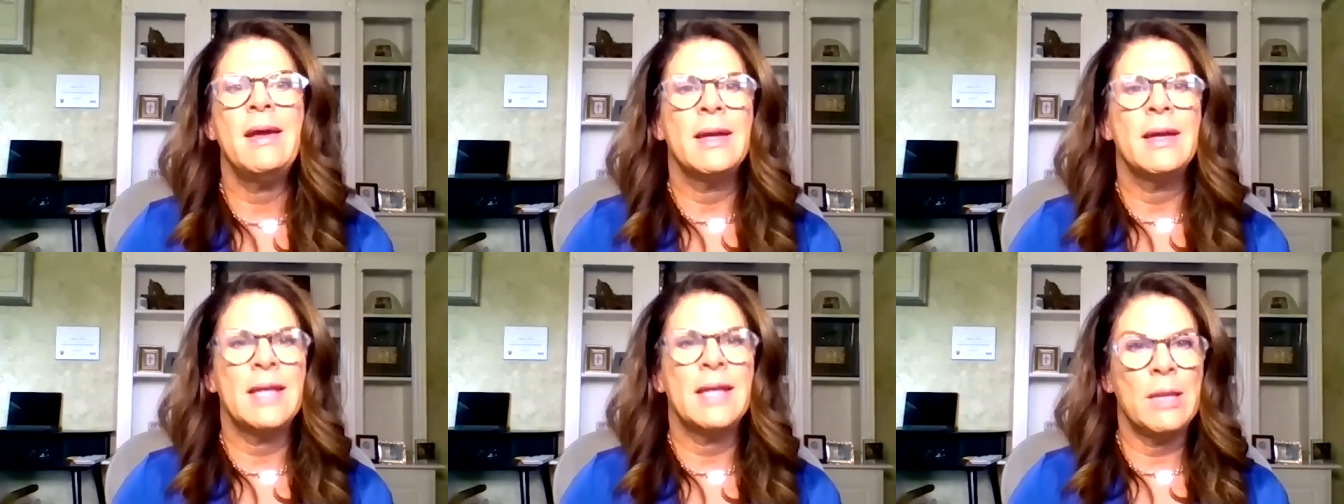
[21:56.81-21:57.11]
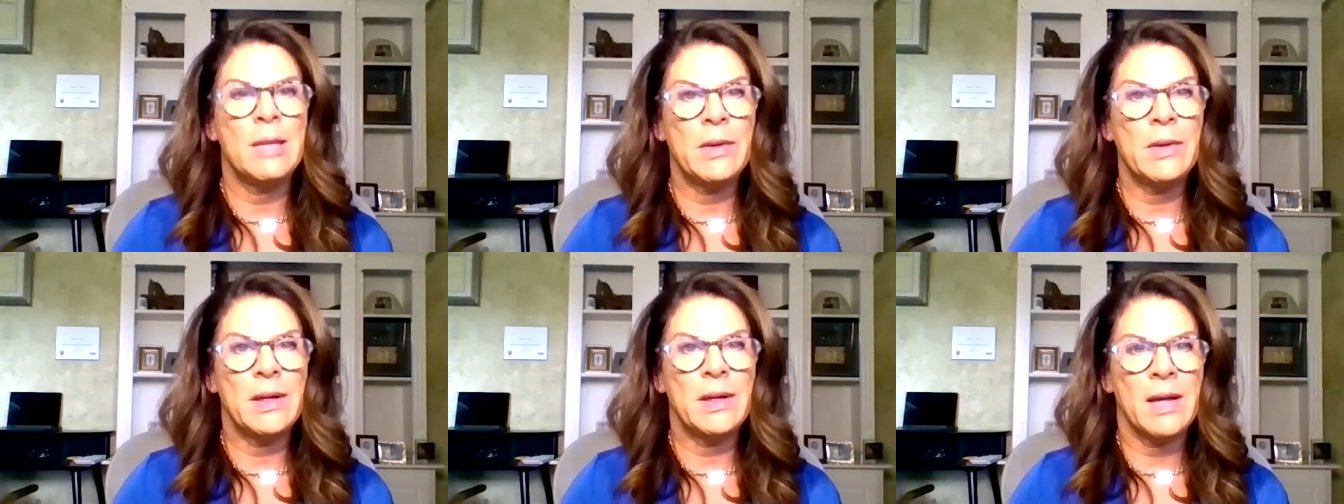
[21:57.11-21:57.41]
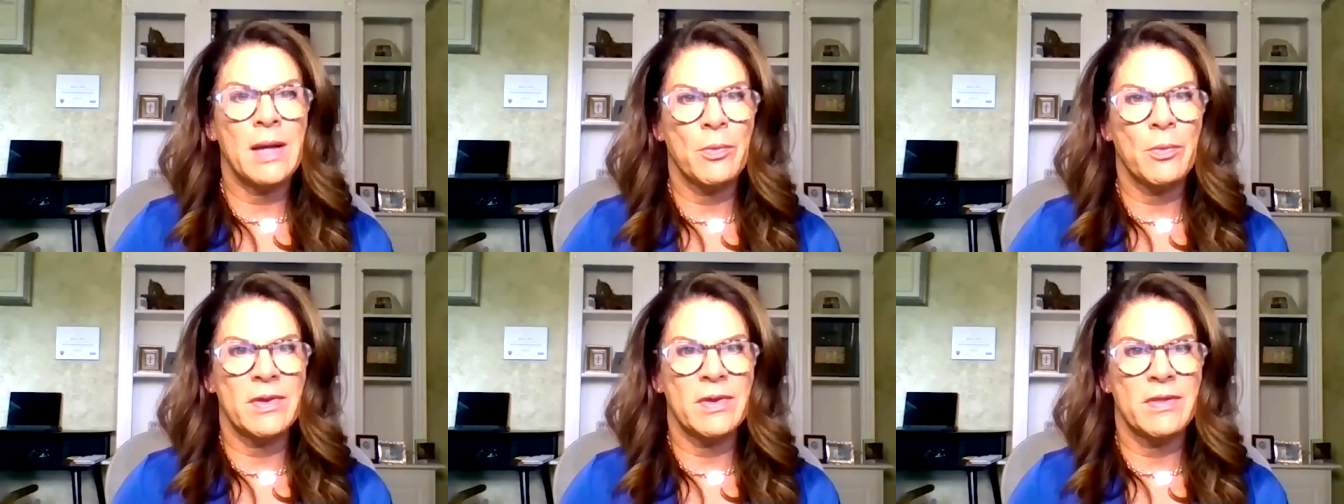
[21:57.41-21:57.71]
keeping
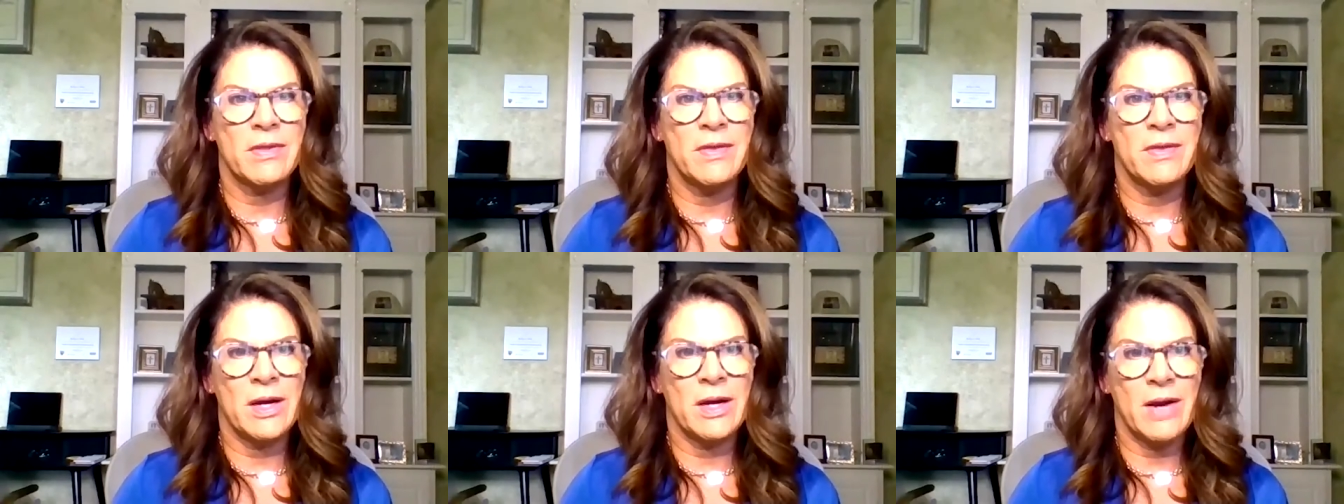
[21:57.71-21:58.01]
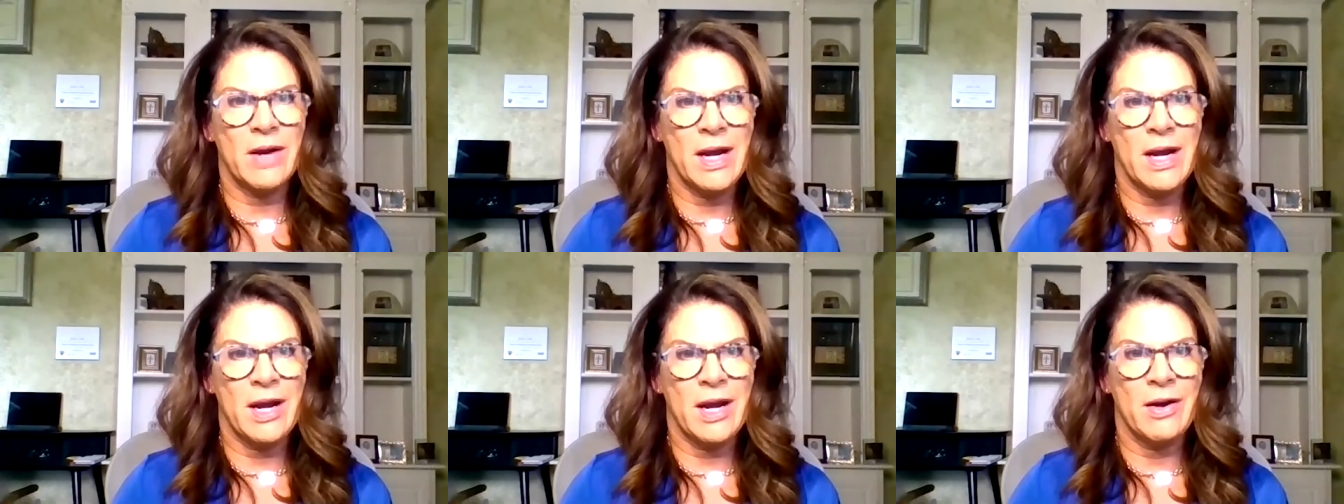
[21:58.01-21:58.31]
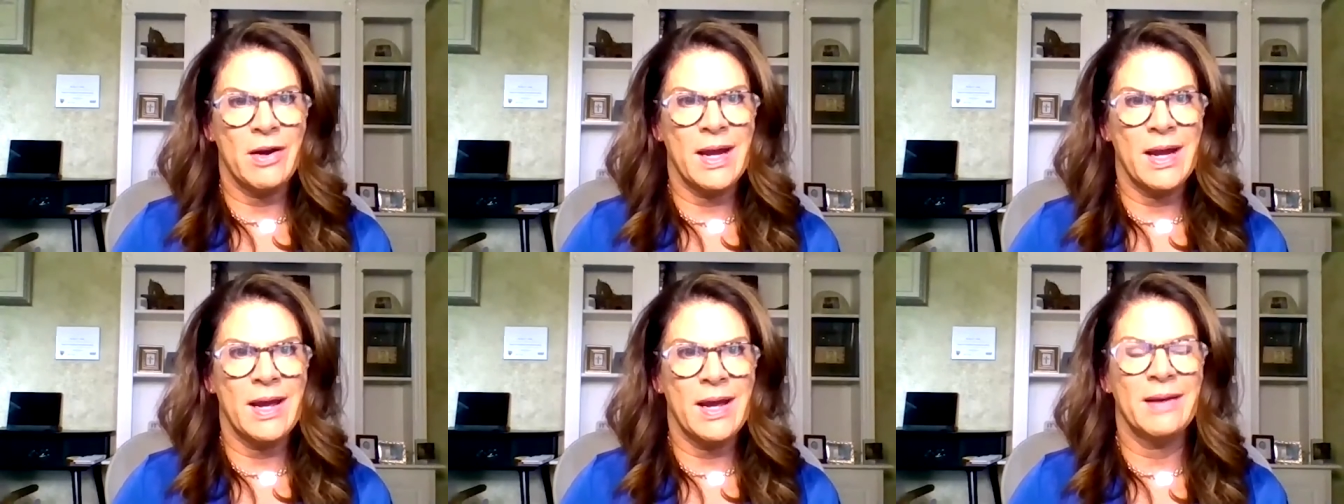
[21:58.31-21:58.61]
up with their
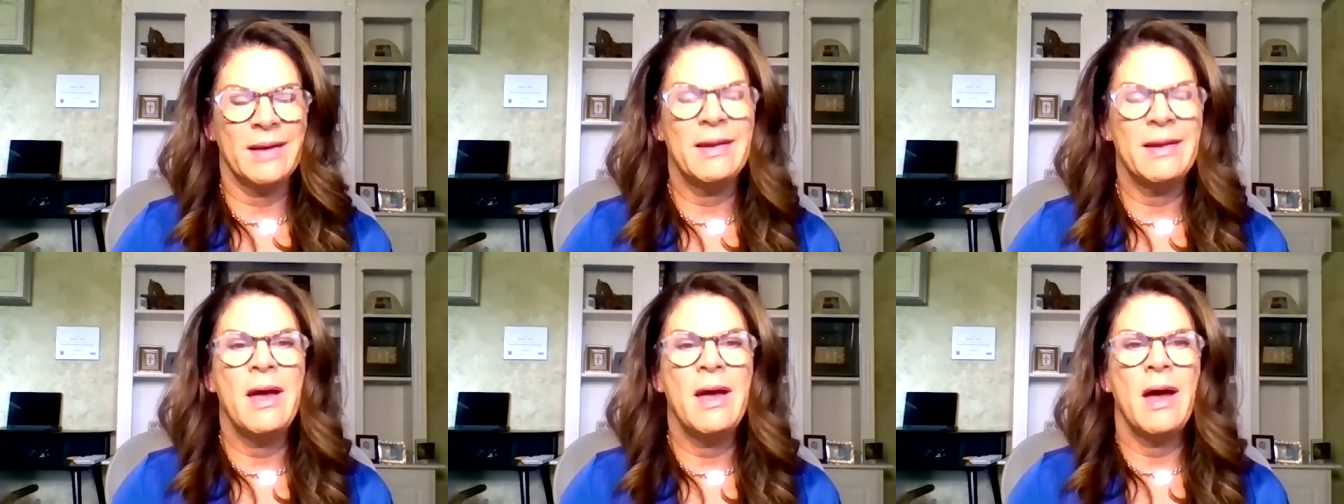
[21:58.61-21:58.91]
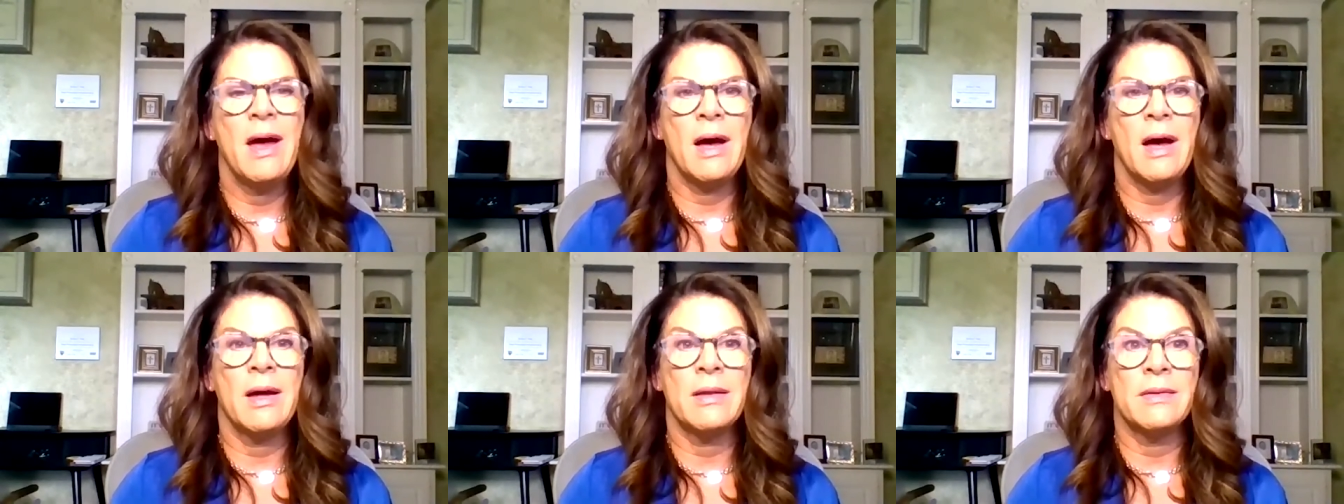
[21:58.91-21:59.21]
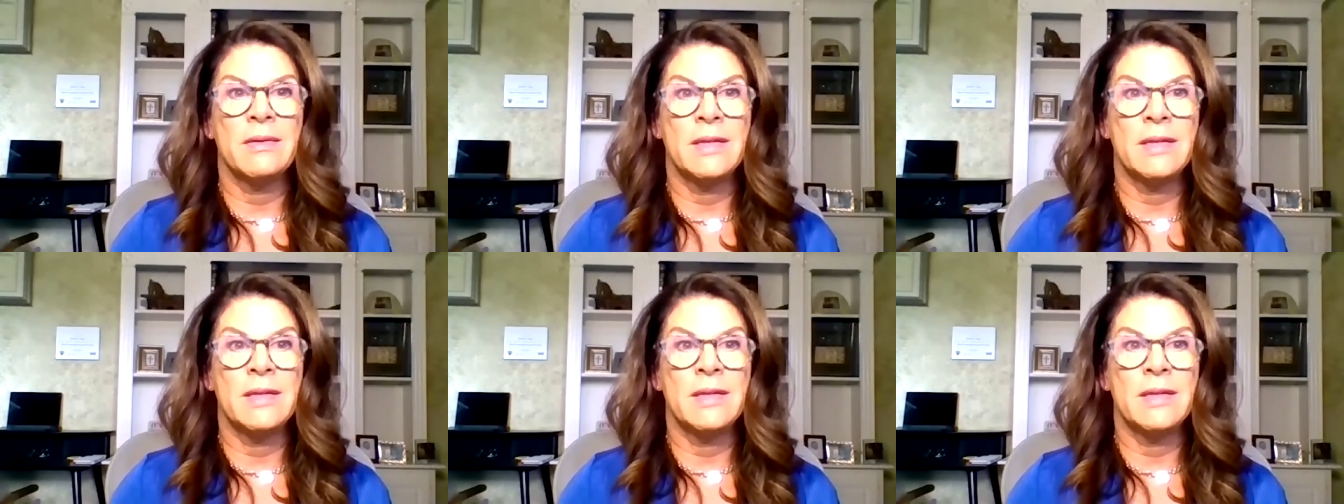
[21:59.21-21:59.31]
area uh,